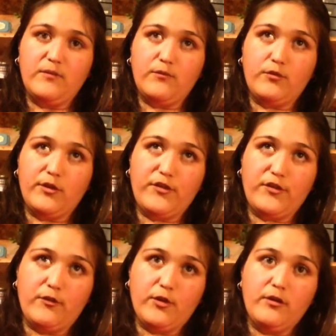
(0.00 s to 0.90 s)

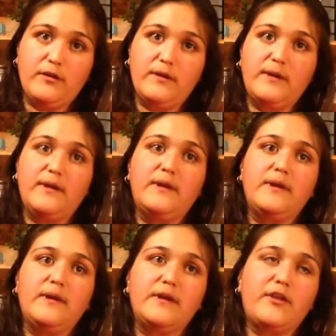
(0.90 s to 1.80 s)
VoiceOver.
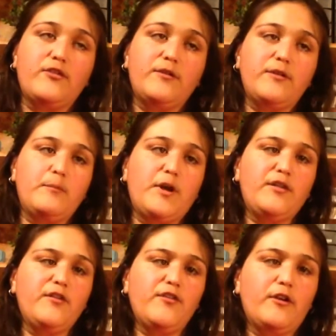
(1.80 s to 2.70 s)
Okay, so
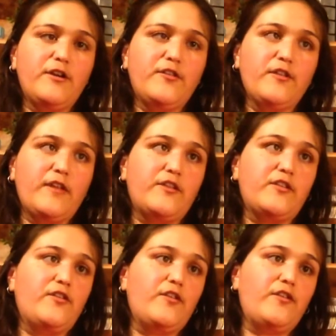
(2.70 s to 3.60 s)
mine's already
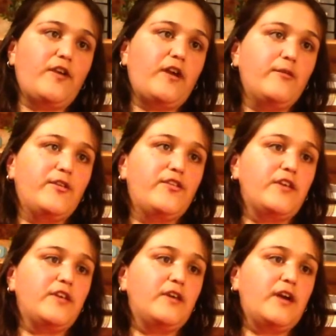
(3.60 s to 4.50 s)
selected since
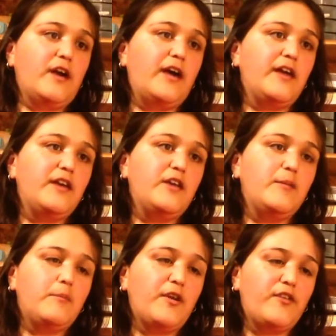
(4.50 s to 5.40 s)
I
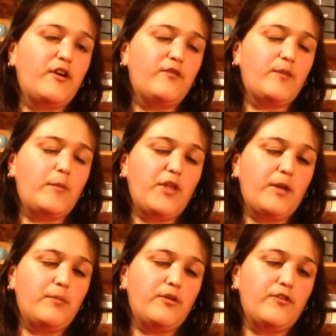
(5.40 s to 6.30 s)
myself am a
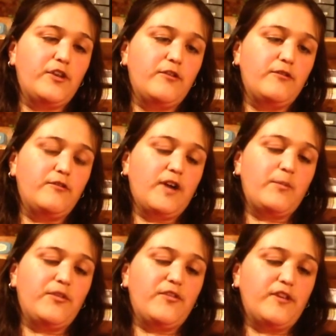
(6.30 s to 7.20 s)
blind person who
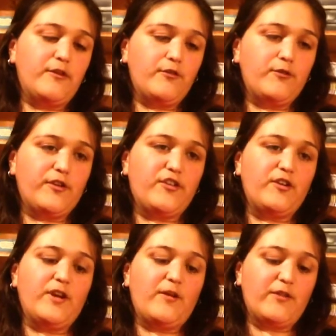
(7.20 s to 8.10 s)
happens to use
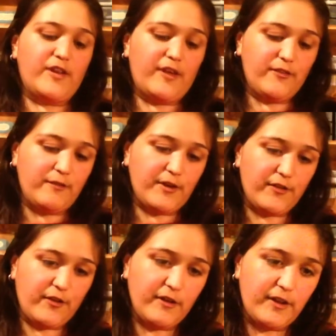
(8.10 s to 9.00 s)
VoiceOver every day, so it is
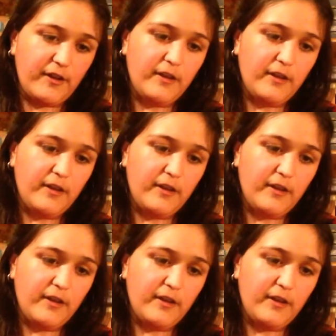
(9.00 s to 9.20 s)
already